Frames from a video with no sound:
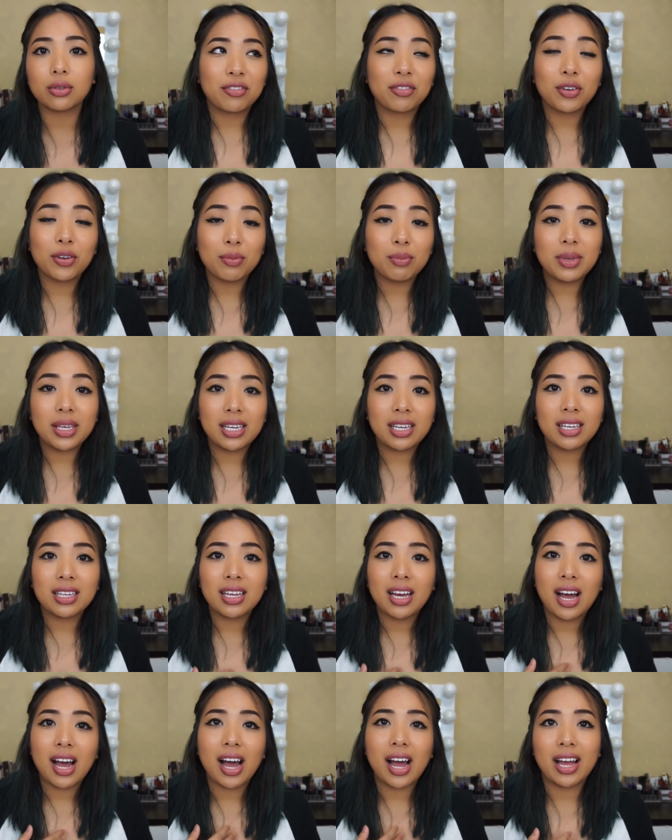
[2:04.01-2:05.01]
For me,
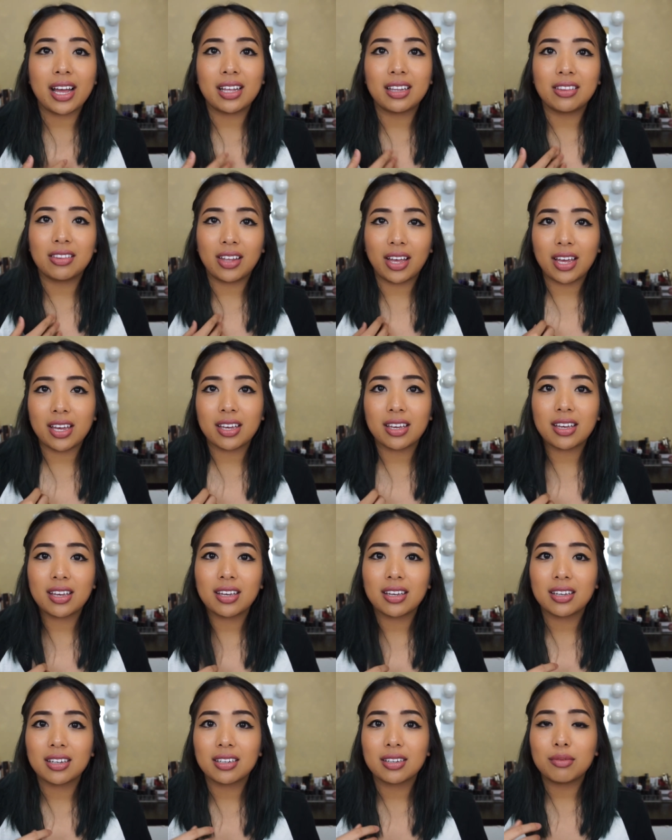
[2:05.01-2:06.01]
I like
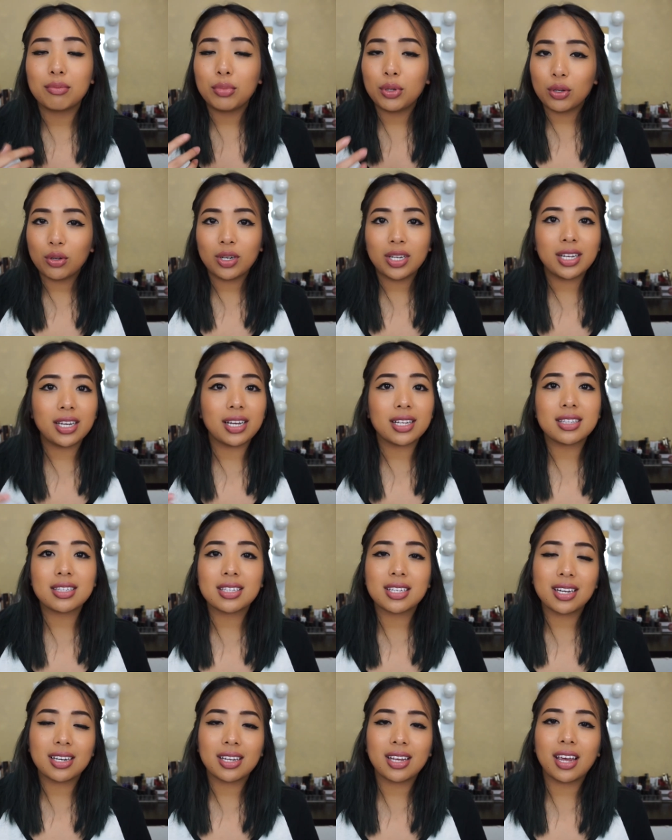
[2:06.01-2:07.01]
beauty and
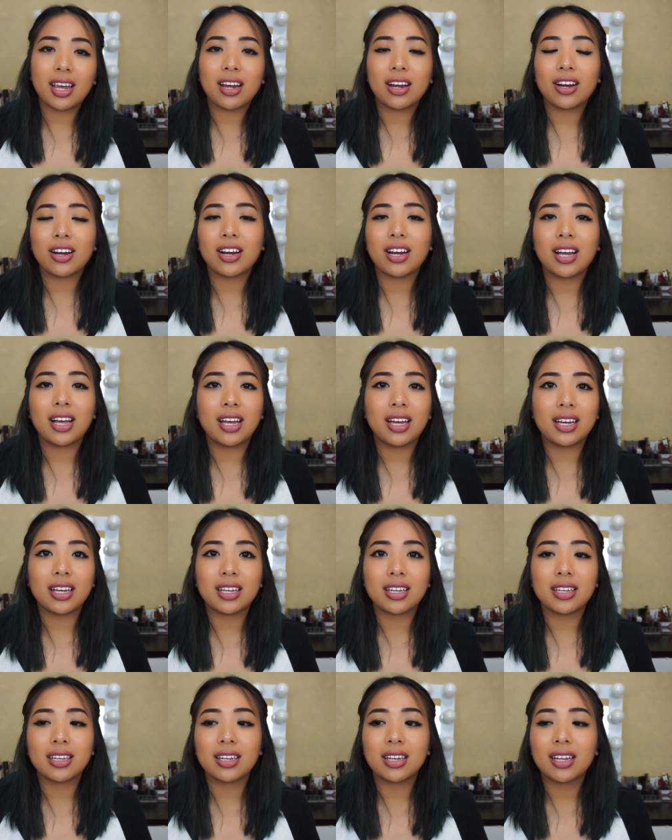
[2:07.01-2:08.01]
skincare
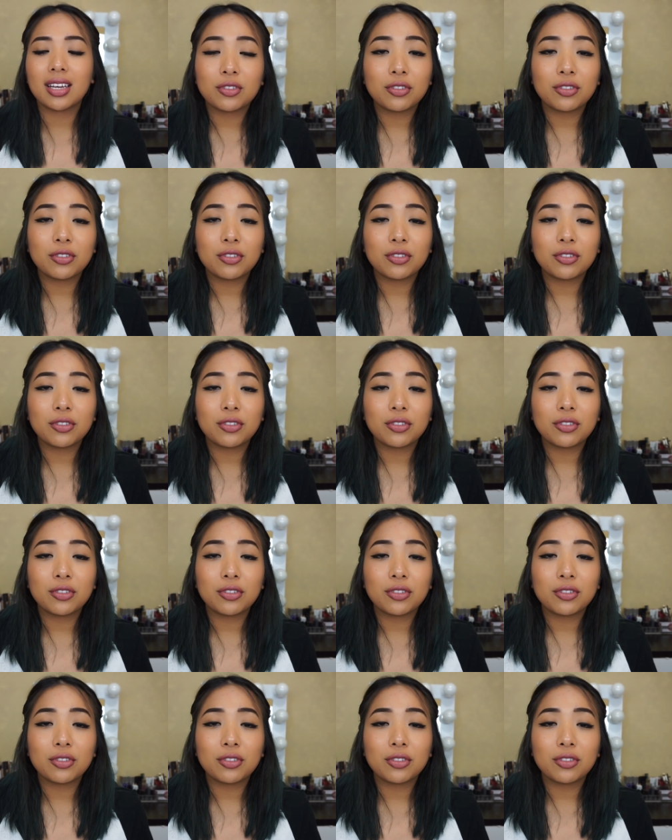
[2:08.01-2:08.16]
and